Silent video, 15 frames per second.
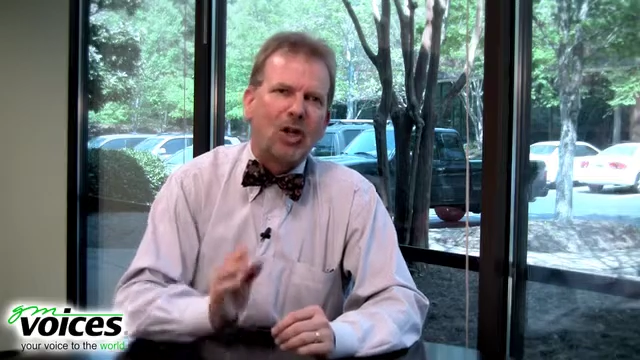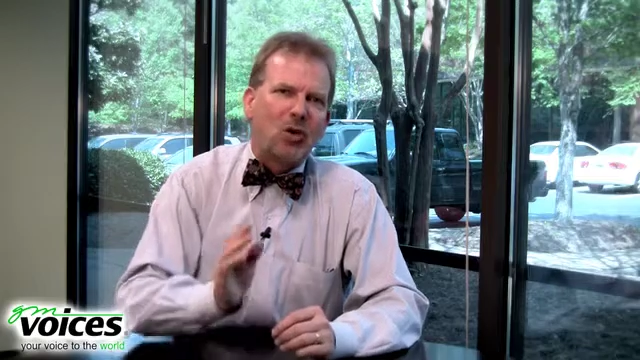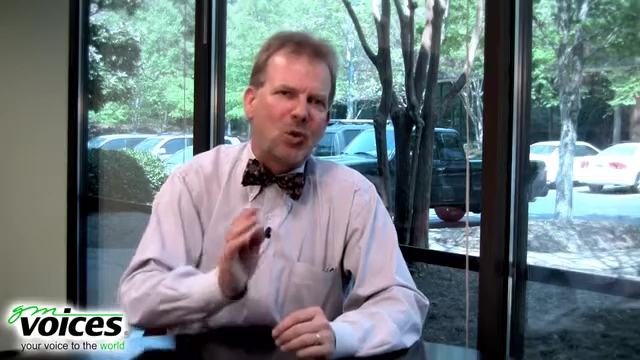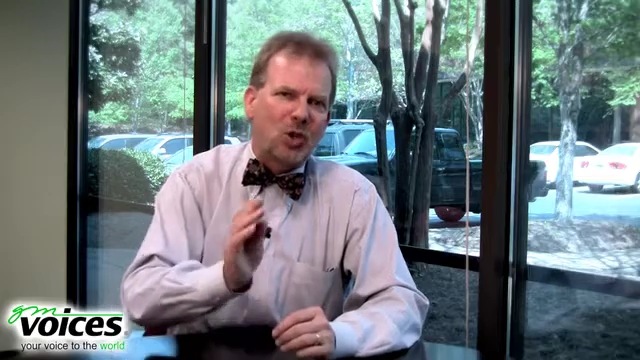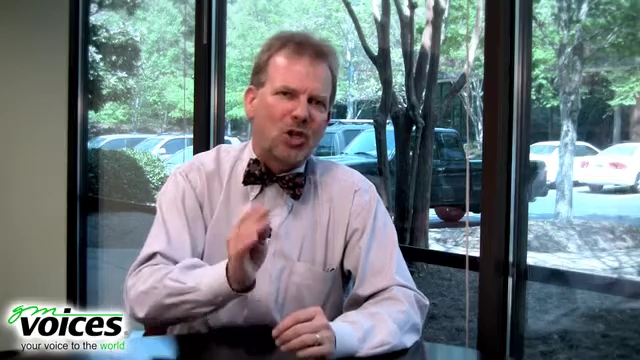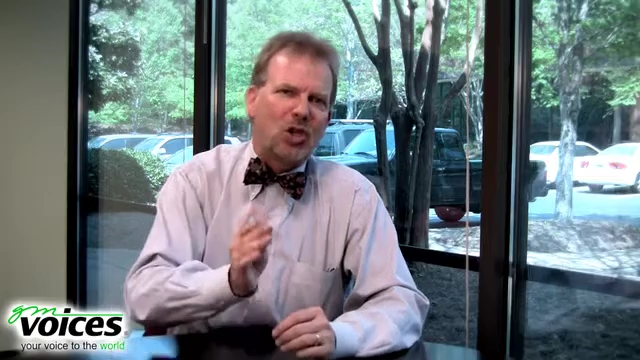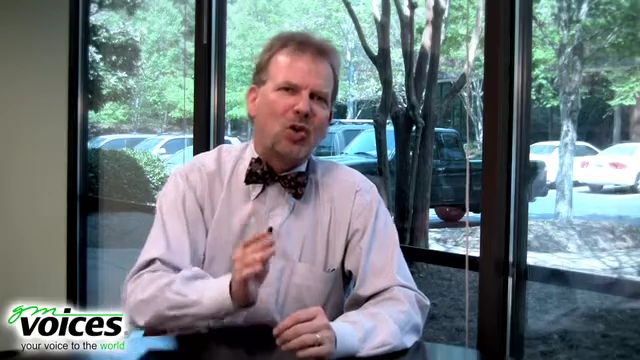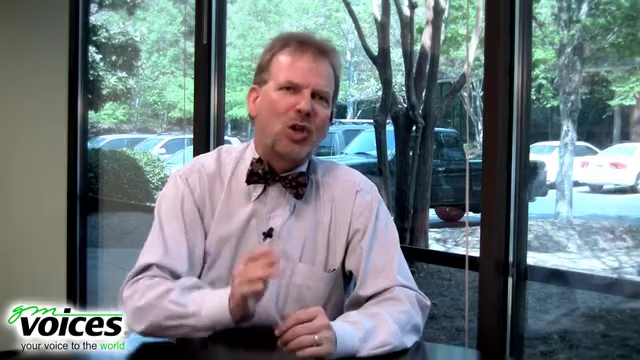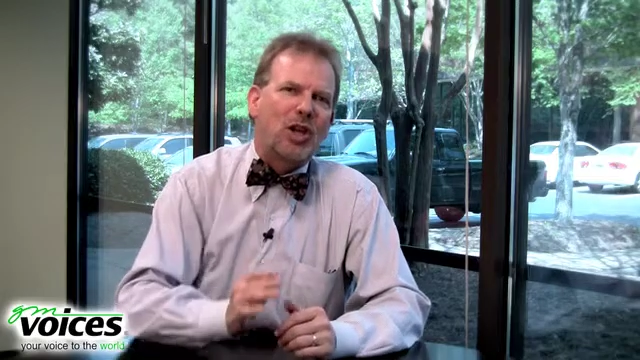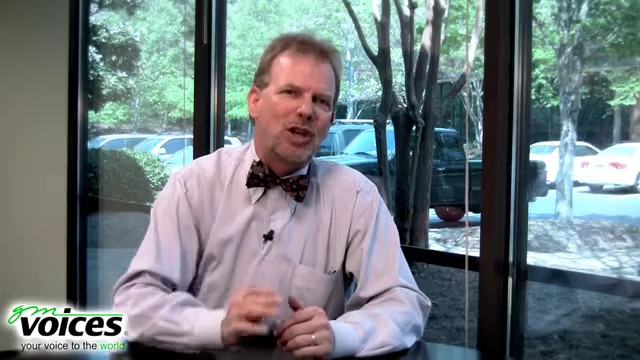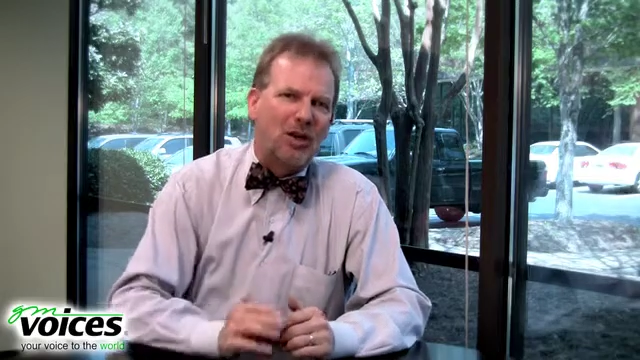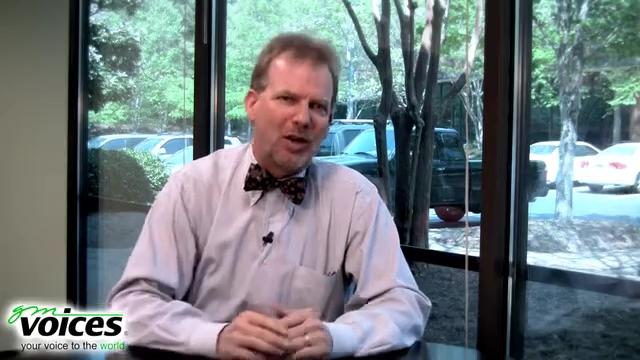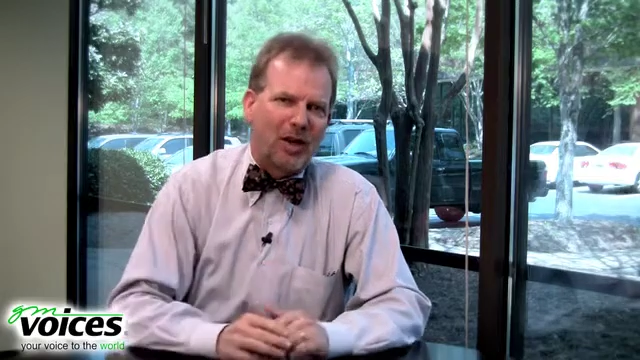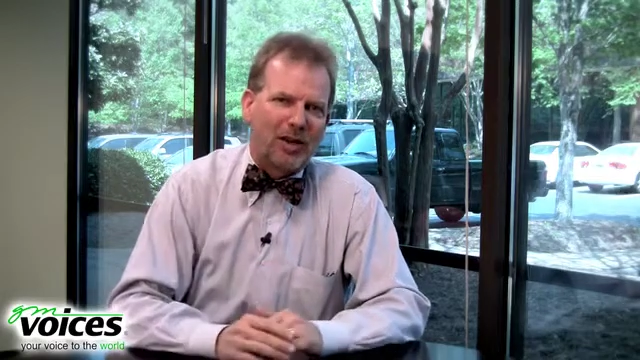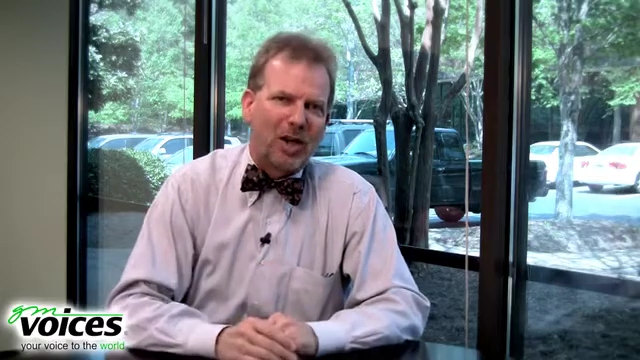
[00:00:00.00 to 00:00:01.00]
when you
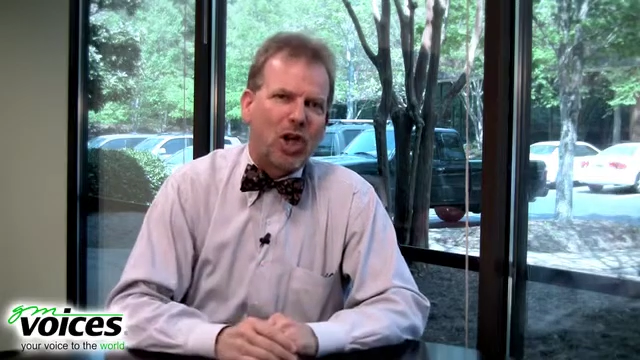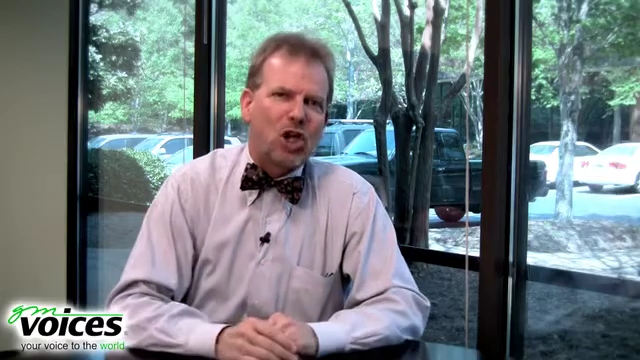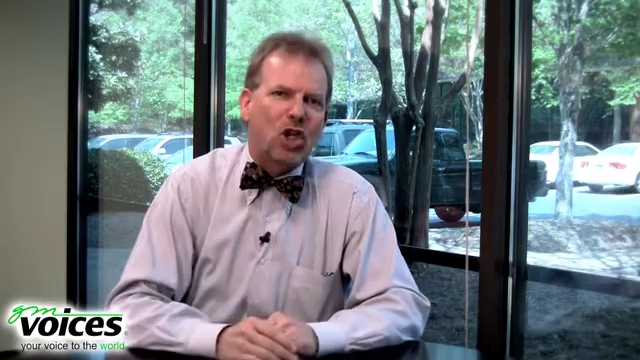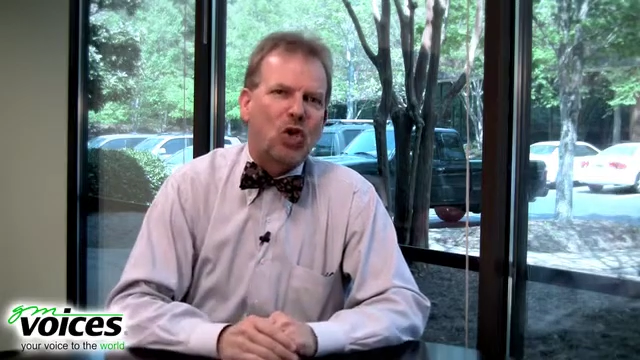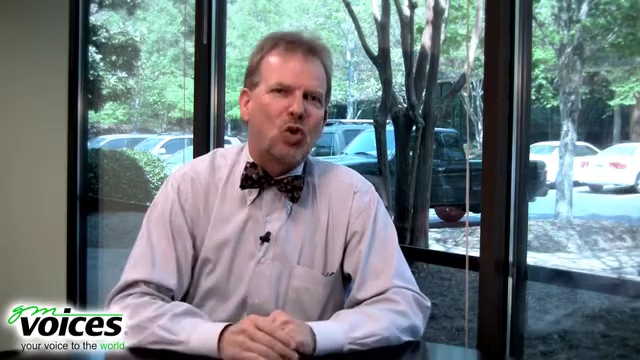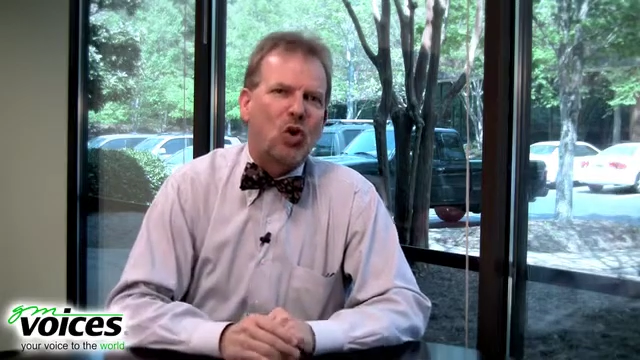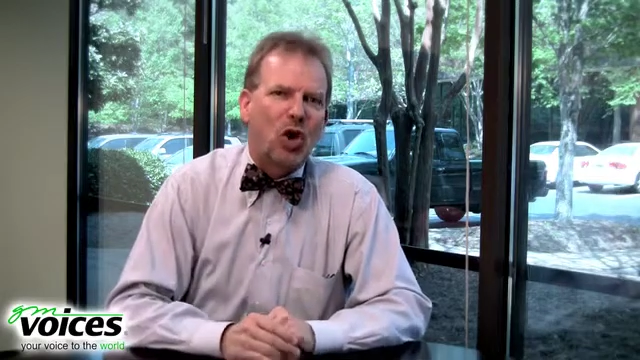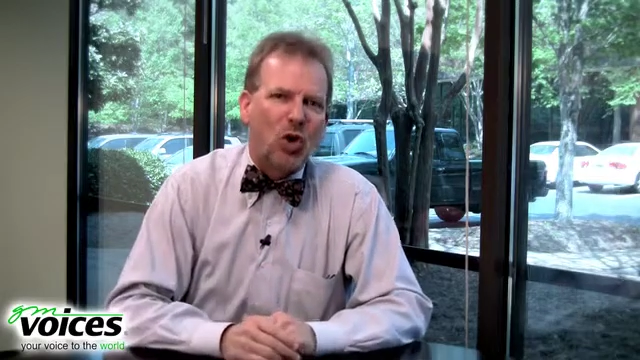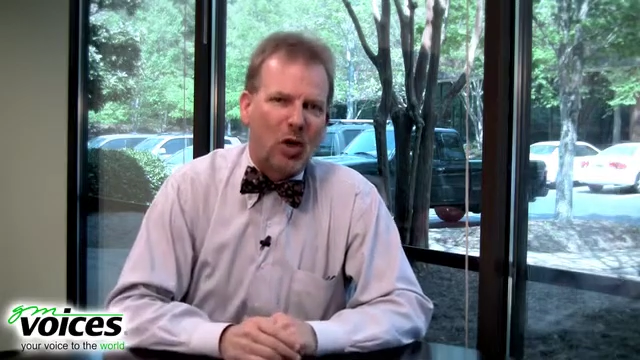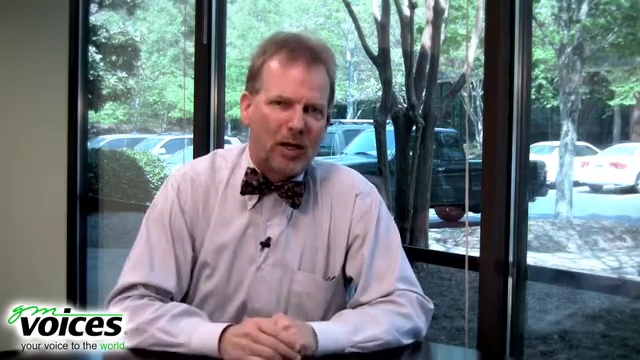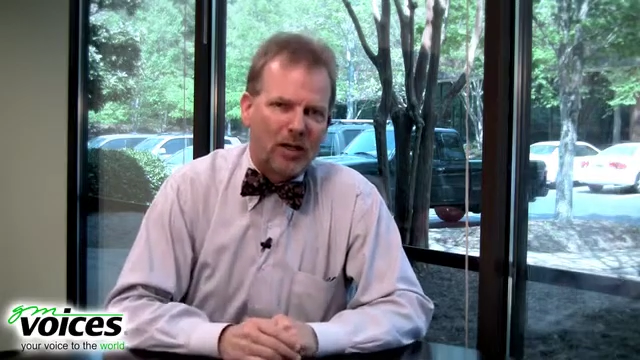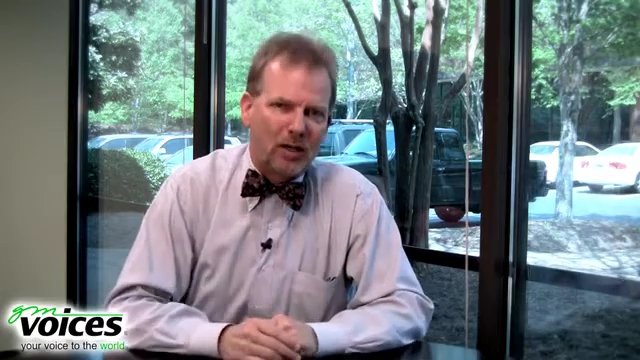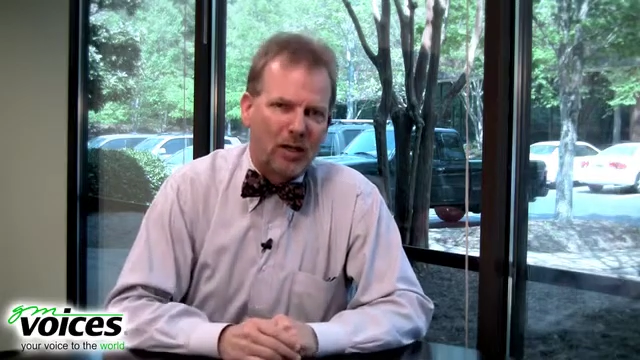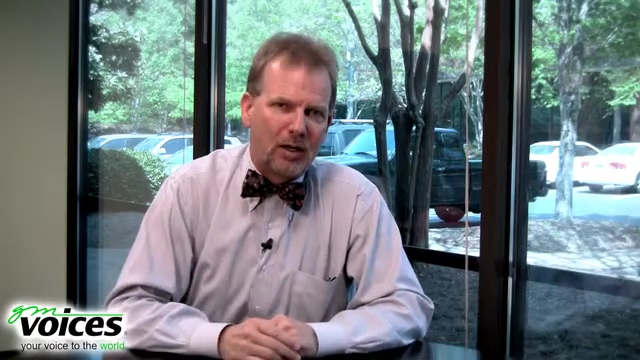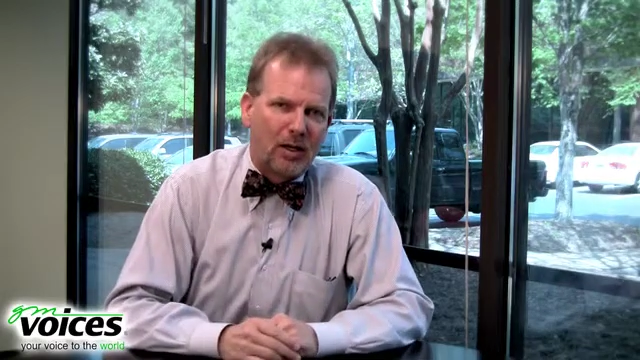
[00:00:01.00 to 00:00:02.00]
hear it, you know it.